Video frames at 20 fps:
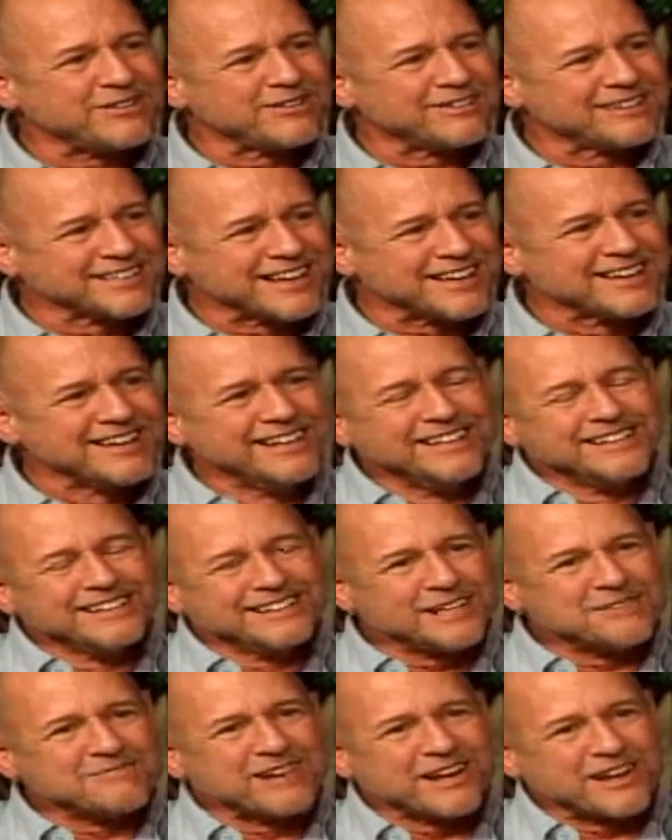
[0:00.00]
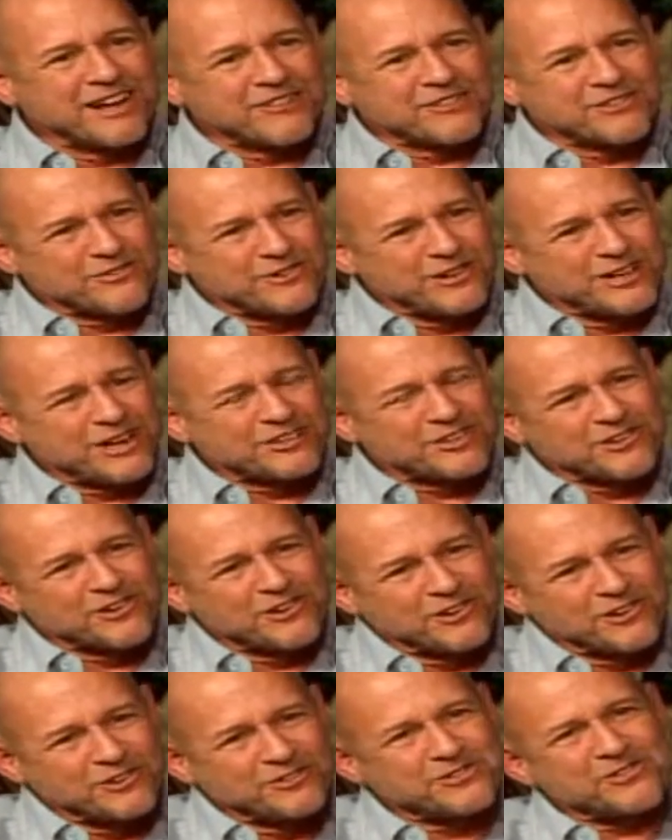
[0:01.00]
And it's like, yeah, but I got 3
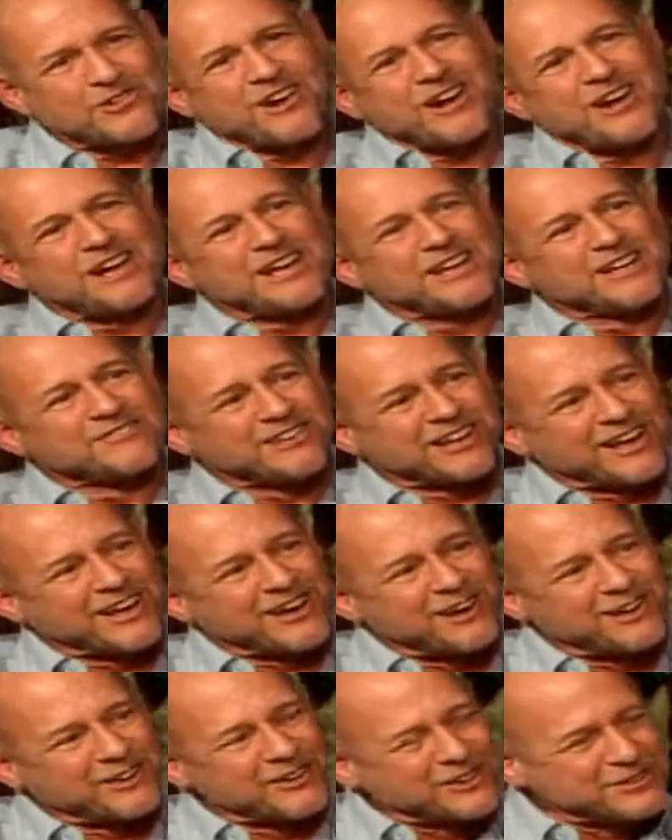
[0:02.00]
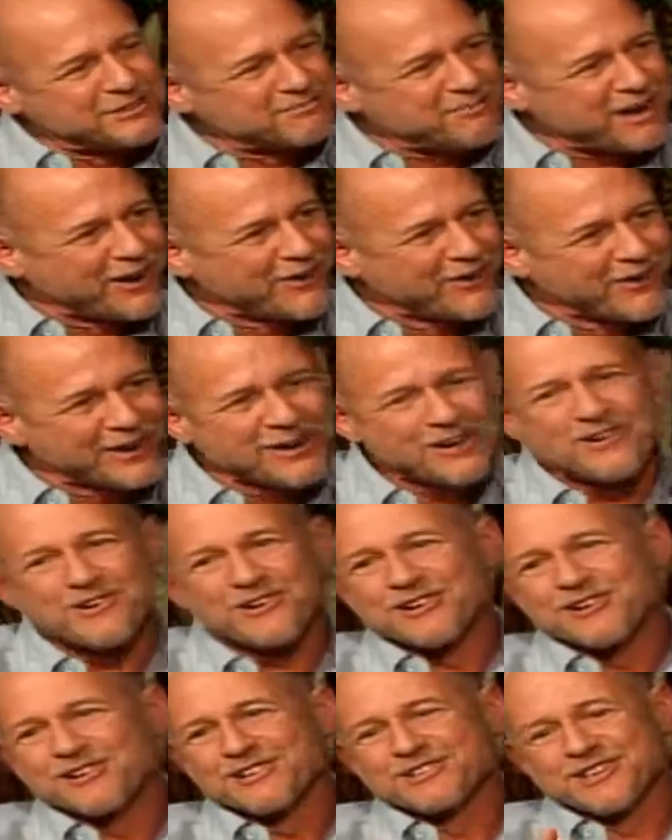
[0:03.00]
external drives, I got all these power
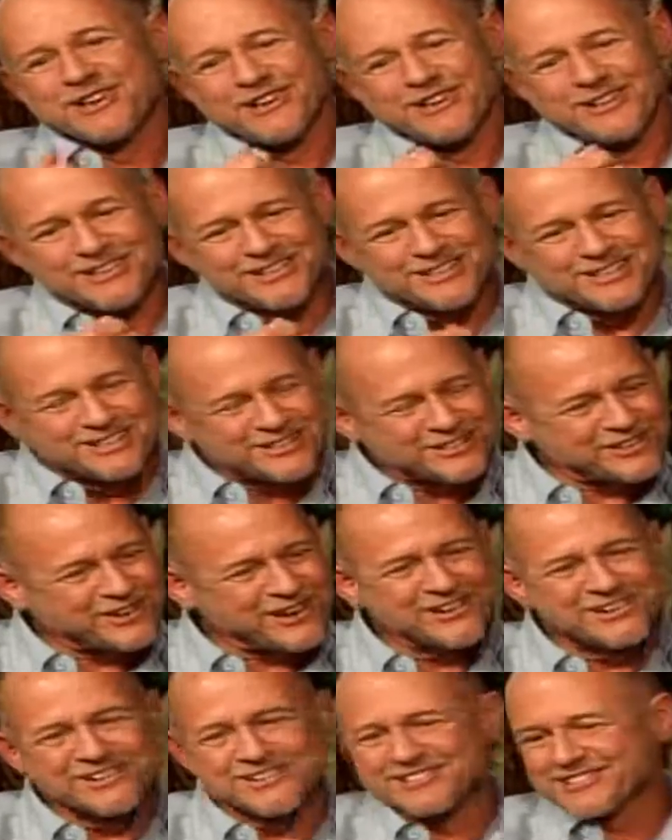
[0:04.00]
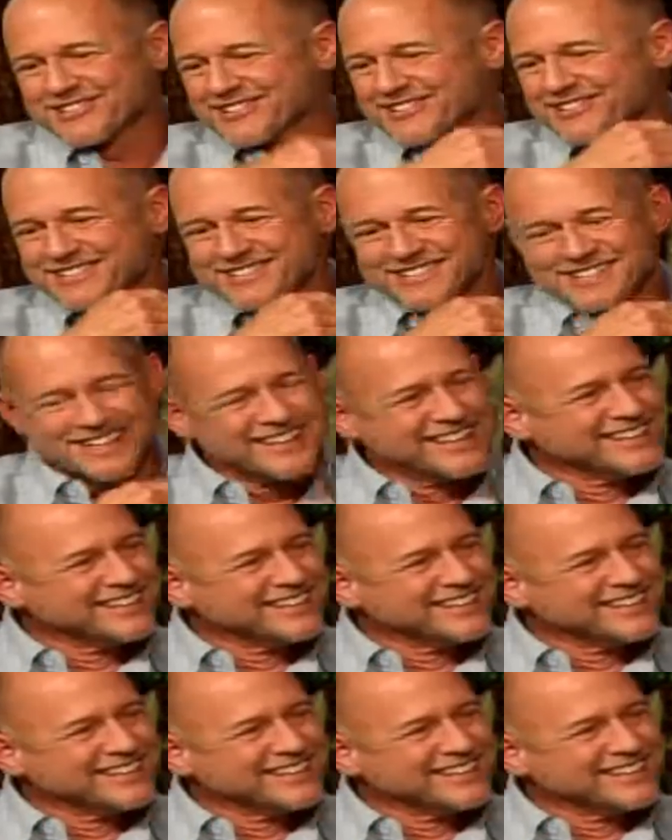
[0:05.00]
cords, all these chargers,